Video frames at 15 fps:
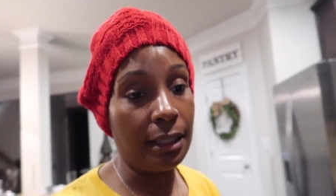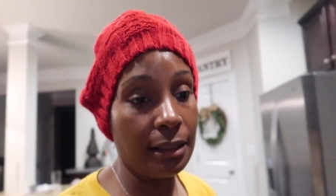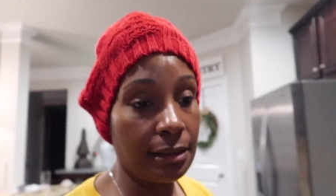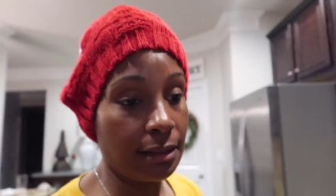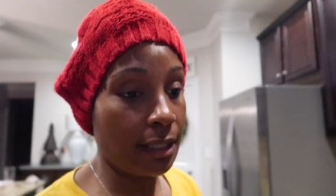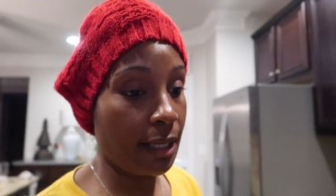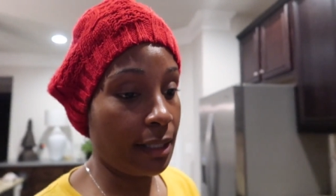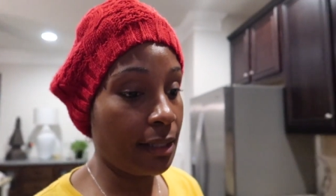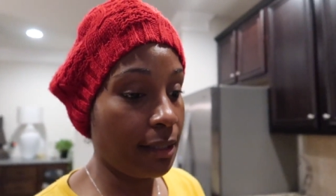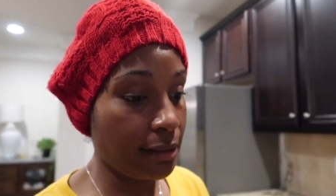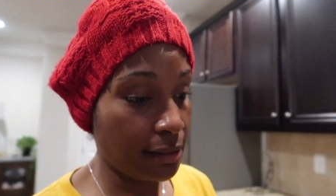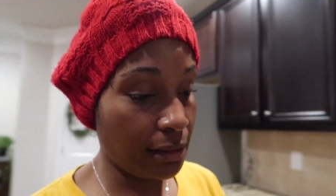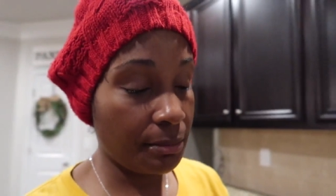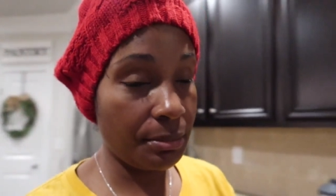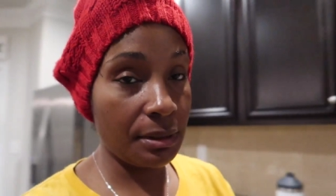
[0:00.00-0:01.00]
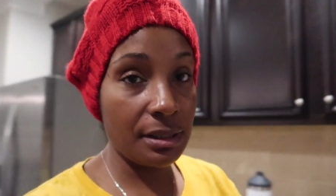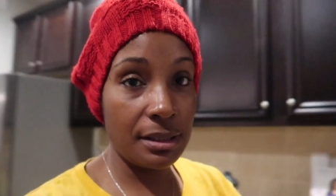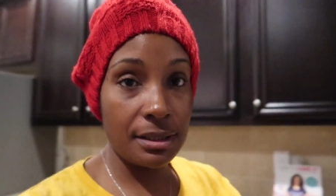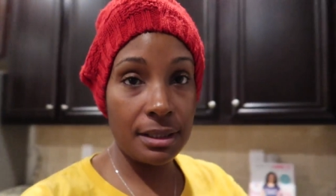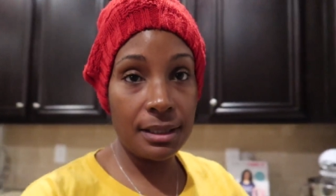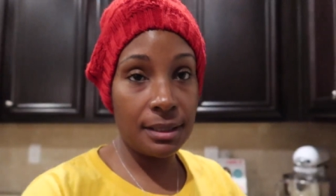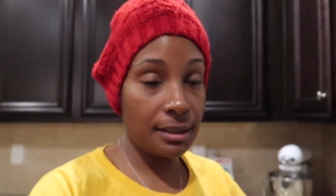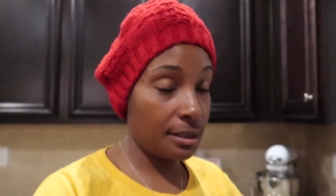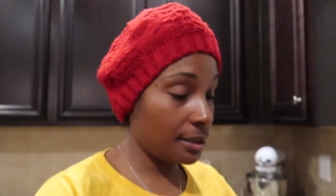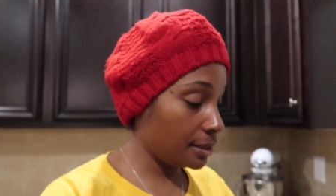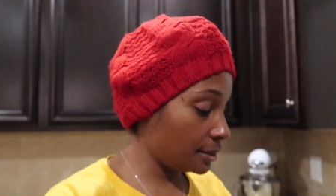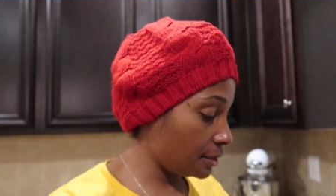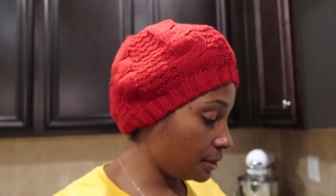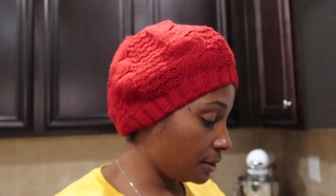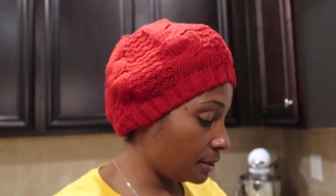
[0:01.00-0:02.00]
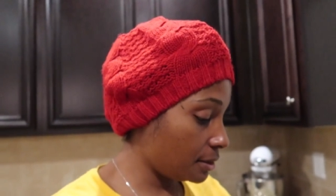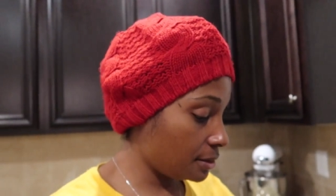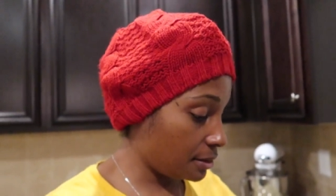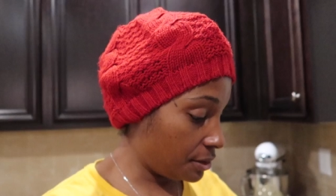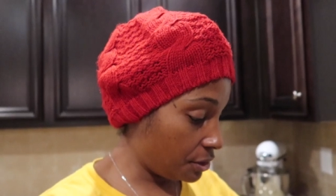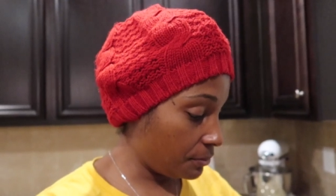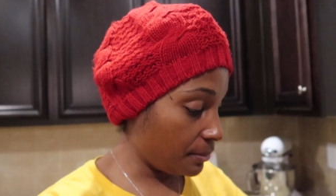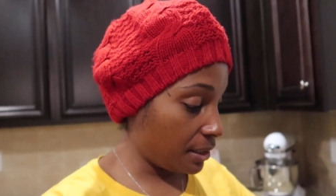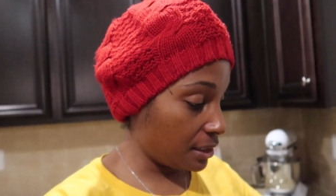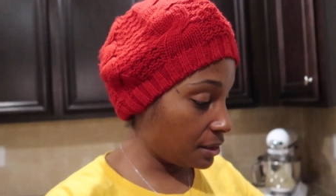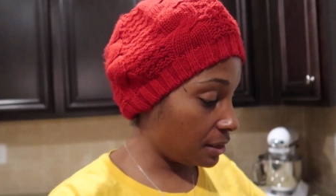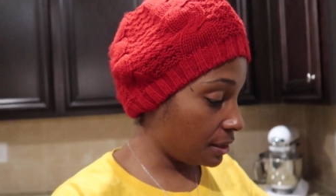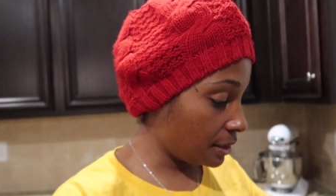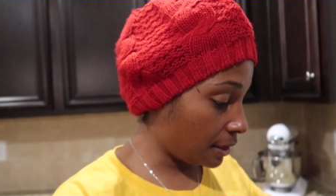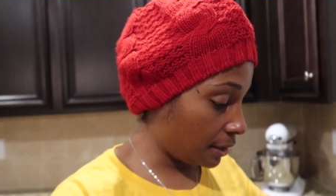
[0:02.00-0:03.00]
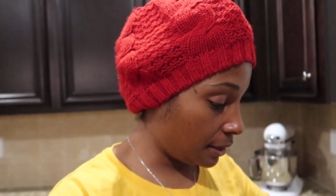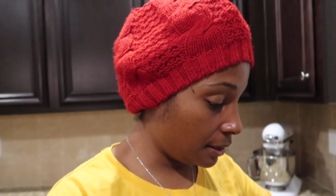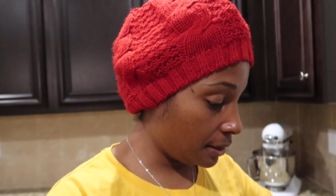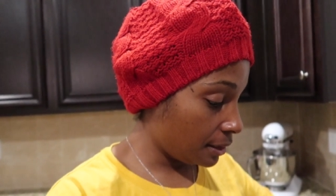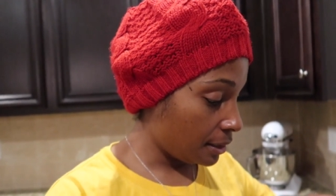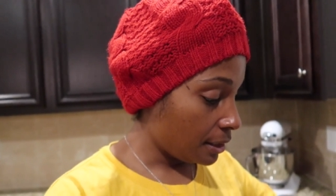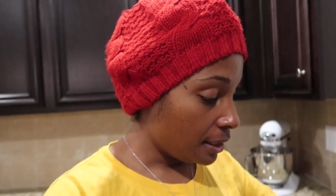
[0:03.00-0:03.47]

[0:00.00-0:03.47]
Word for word: that is like the simplest thing that I thought to make tonight.